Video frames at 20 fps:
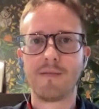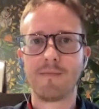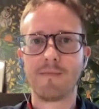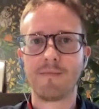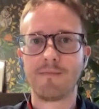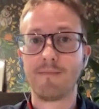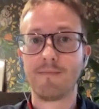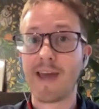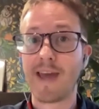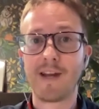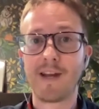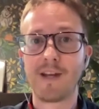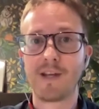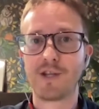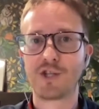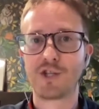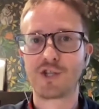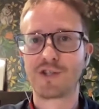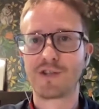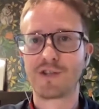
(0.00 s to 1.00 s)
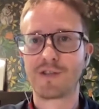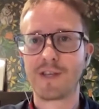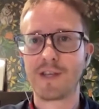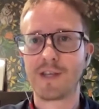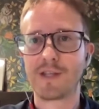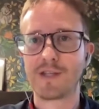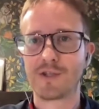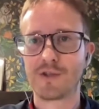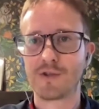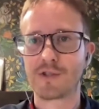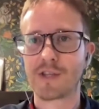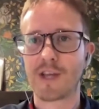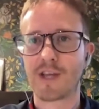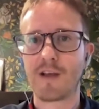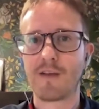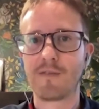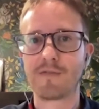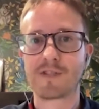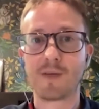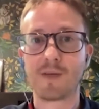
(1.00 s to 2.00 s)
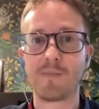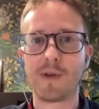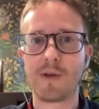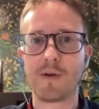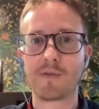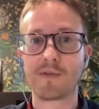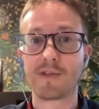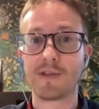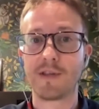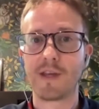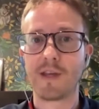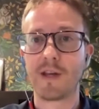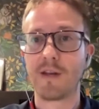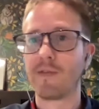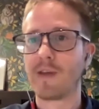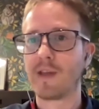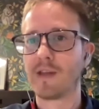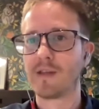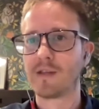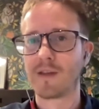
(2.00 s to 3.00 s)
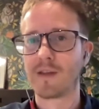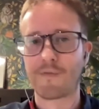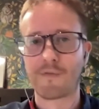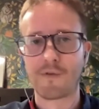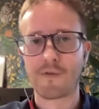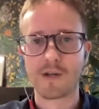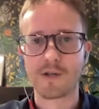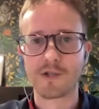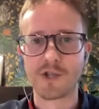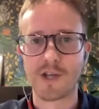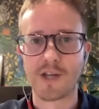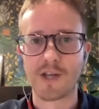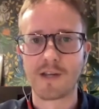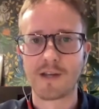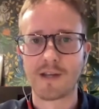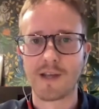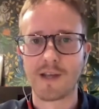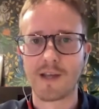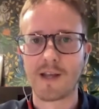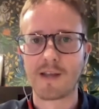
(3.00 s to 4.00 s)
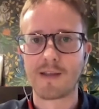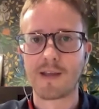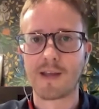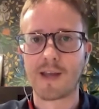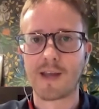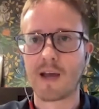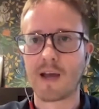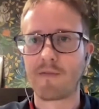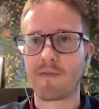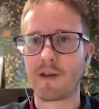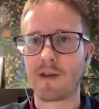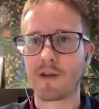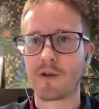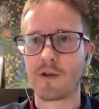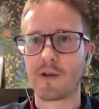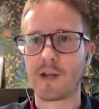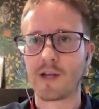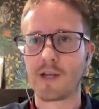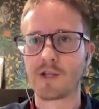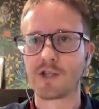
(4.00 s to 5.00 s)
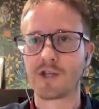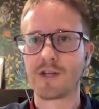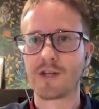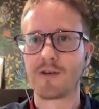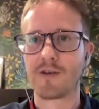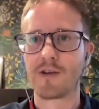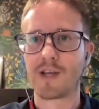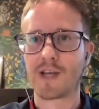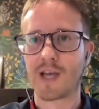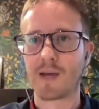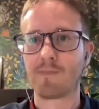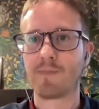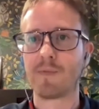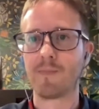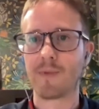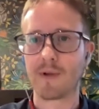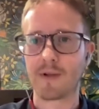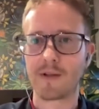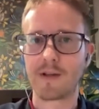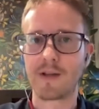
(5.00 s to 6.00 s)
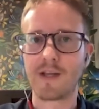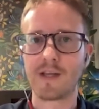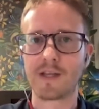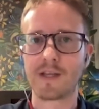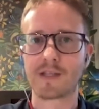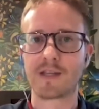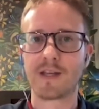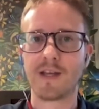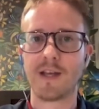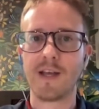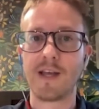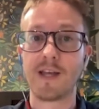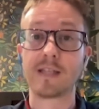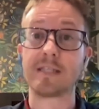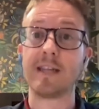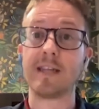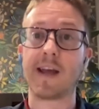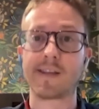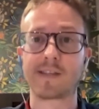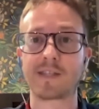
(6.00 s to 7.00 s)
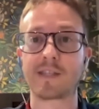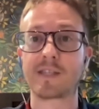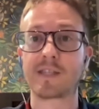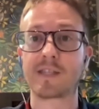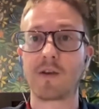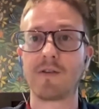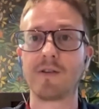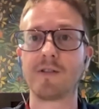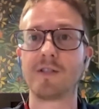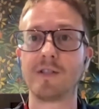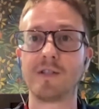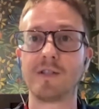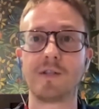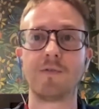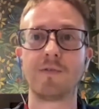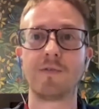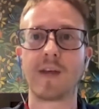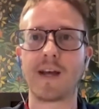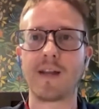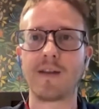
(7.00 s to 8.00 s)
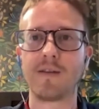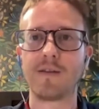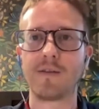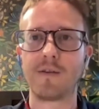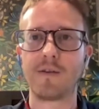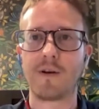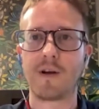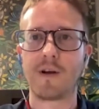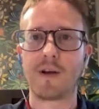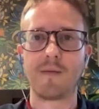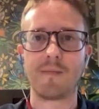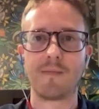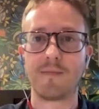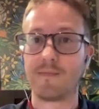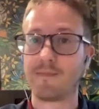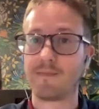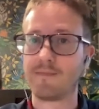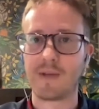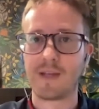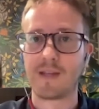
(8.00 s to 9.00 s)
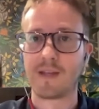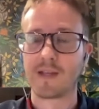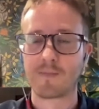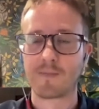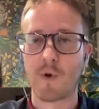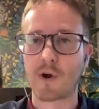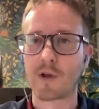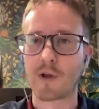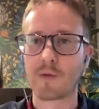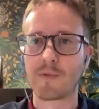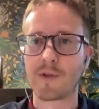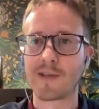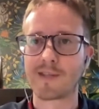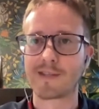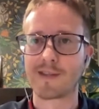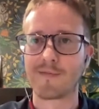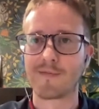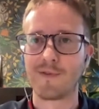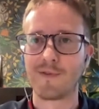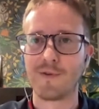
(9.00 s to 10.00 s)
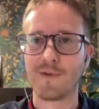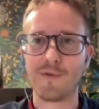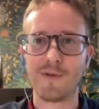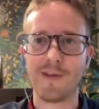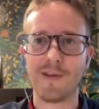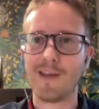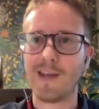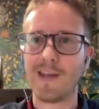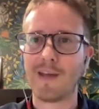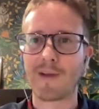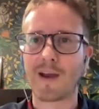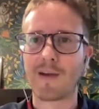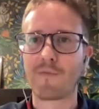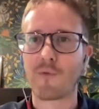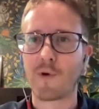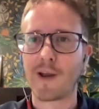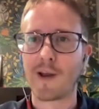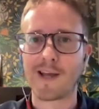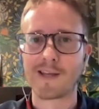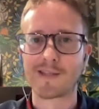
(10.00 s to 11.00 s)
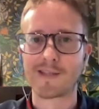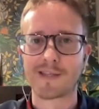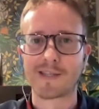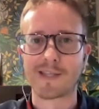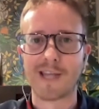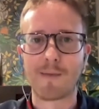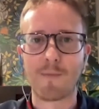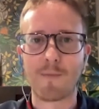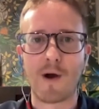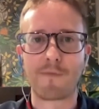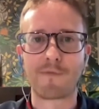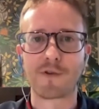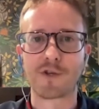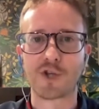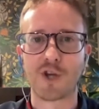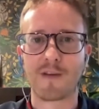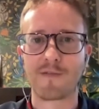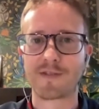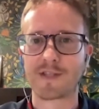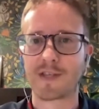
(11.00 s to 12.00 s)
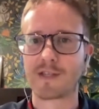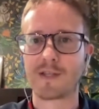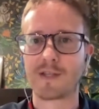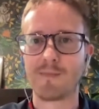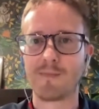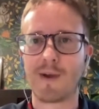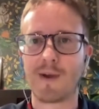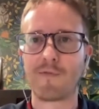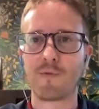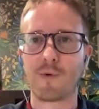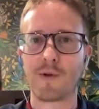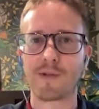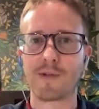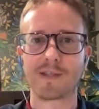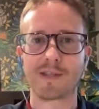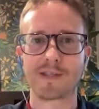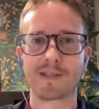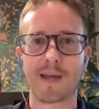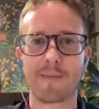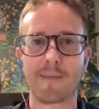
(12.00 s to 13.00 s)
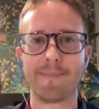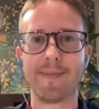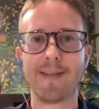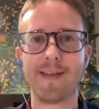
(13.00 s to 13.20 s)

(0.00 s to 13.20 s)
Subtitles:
manage things yourselves to be able to innovate and differentiate. And I think having a good engineering capability is necessary to do that in this marketplace. If everyone has the same off-the-shelf system, everyone's the same.